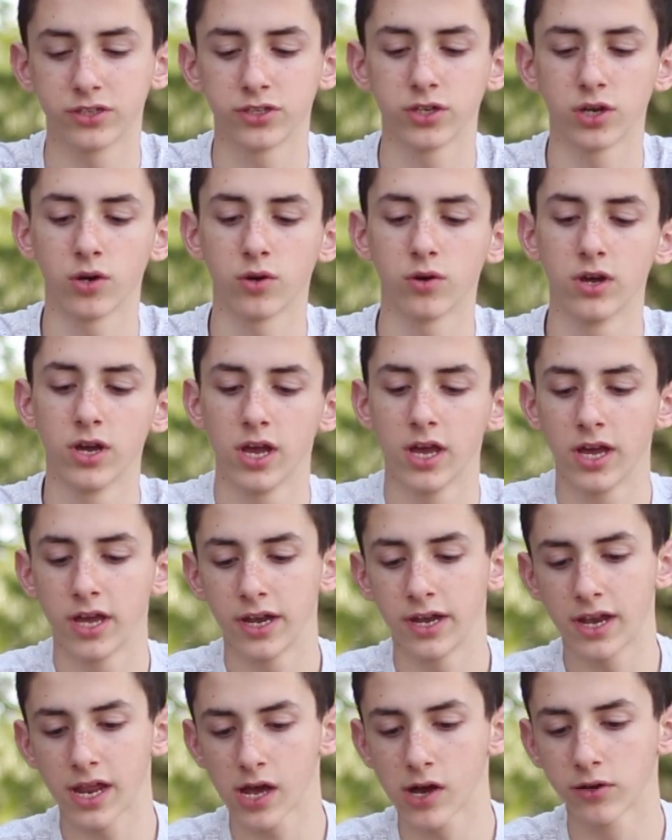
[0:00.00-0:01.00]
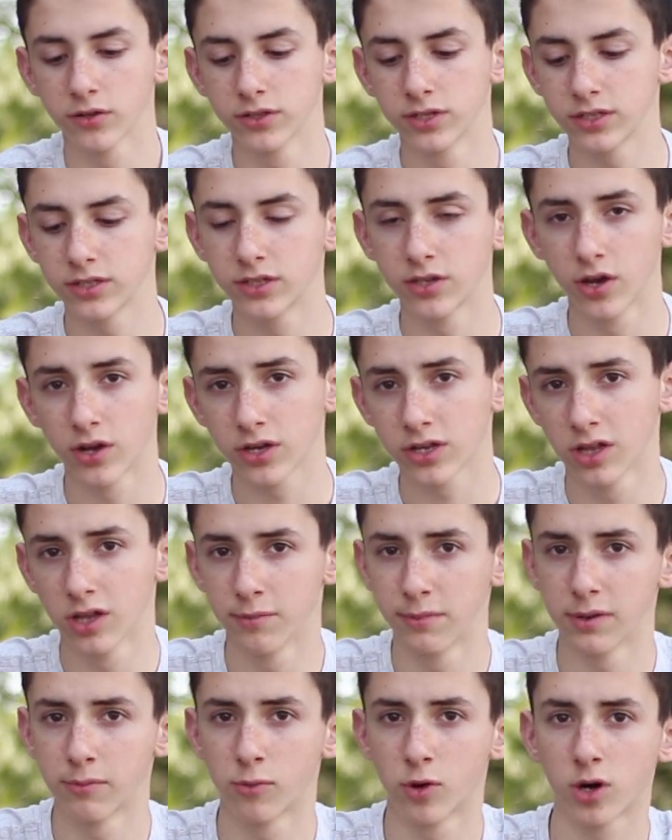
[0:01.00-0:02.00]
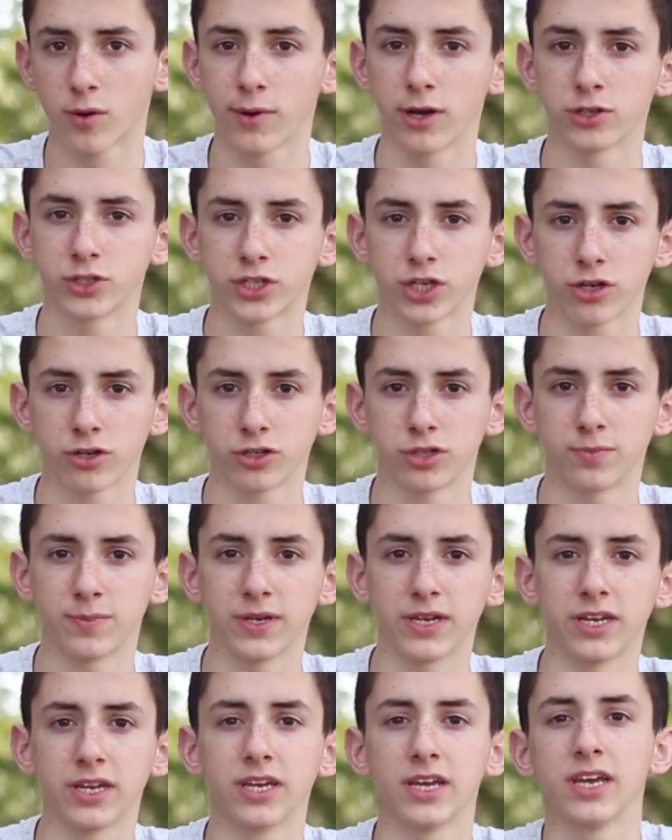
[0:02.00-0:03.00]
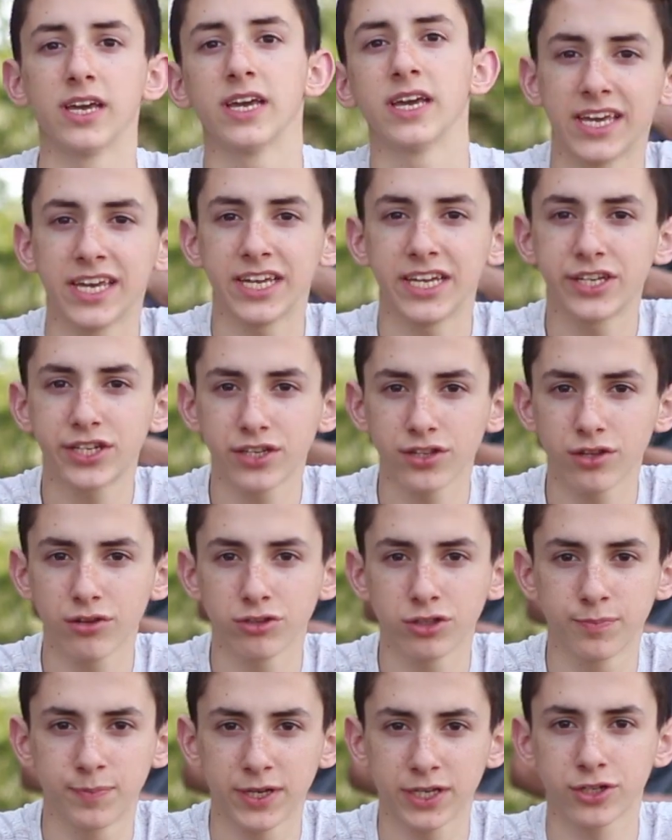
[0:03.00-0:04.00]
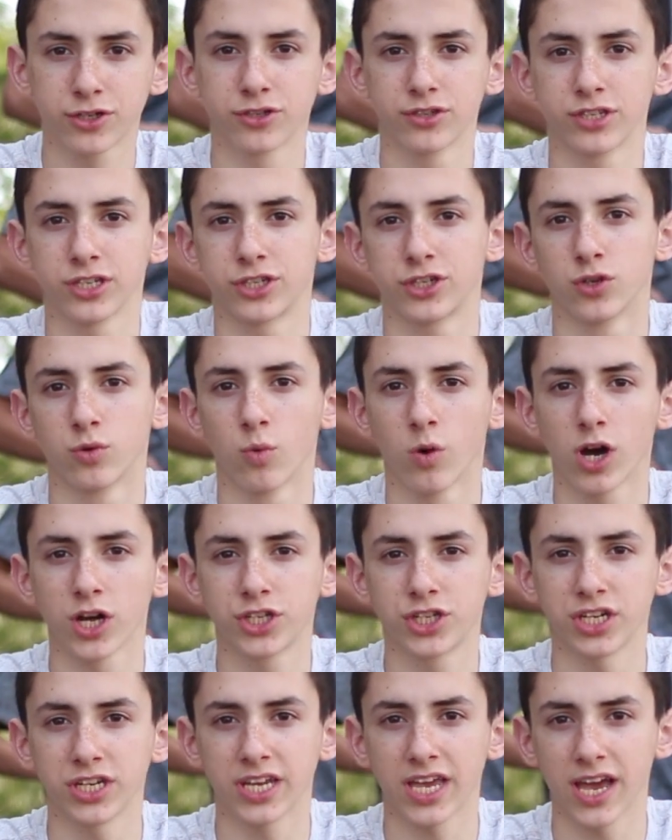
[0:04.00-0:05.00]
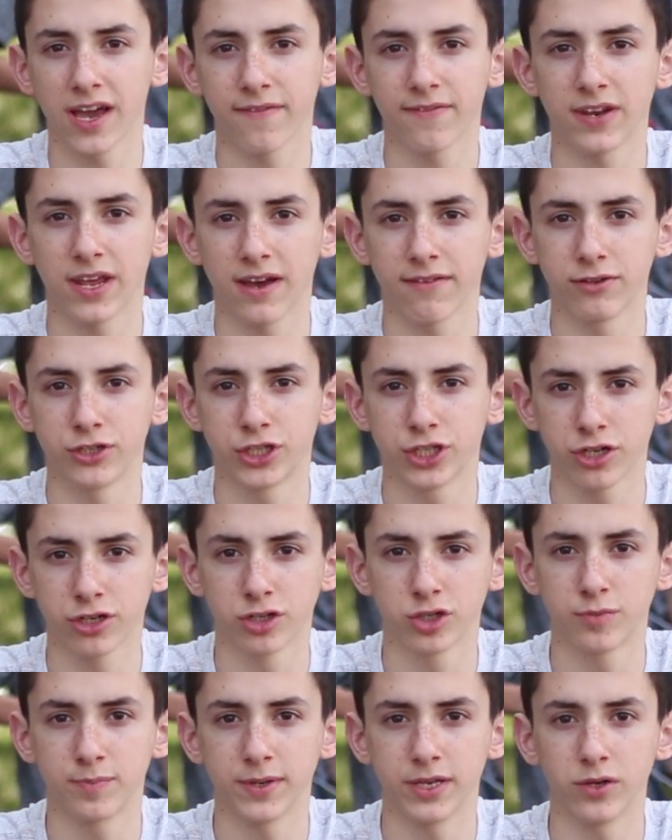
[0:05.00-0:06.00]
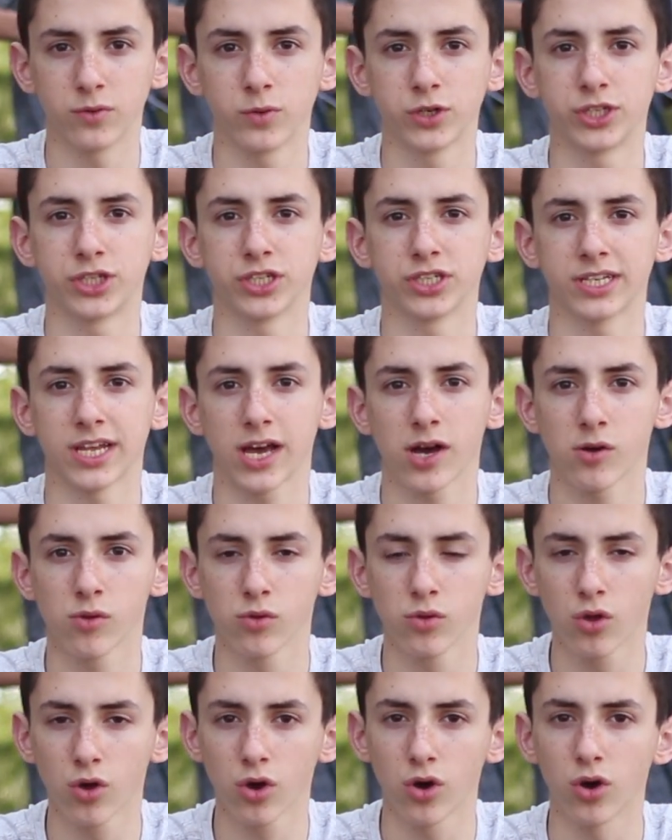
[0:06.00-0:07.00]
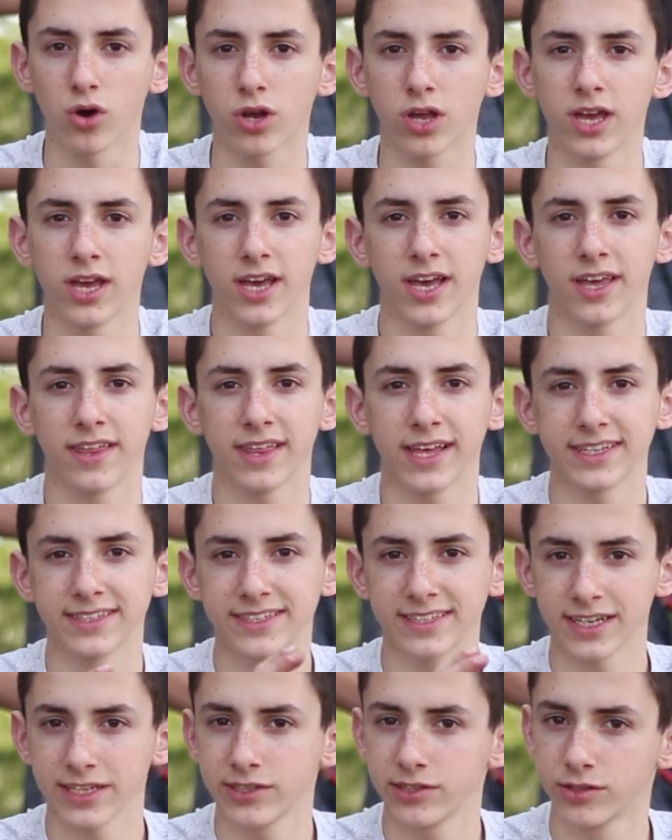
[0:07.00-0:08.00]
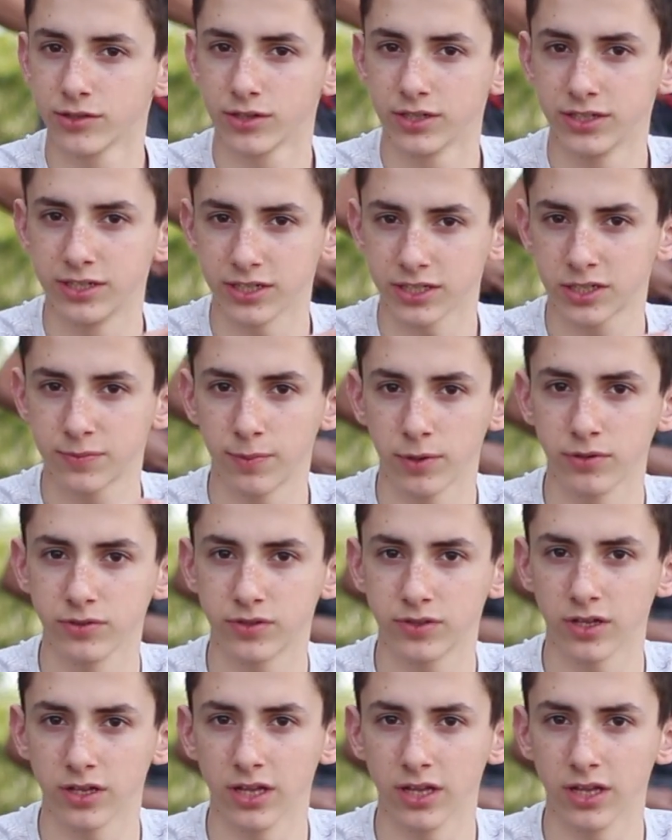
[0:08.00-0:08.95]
So now to talk a little bit more about shutter speed, each of those pictures that you're watching have to have a shutter speed, which is how long that sensor is exposed to